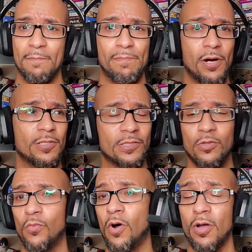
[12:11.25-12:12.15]
balls to
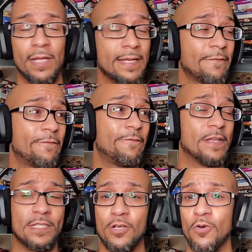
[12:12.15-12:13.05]
the wall, like,
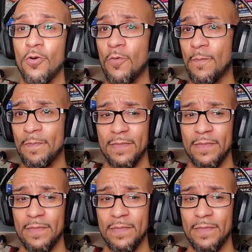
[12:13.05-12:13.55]
physical,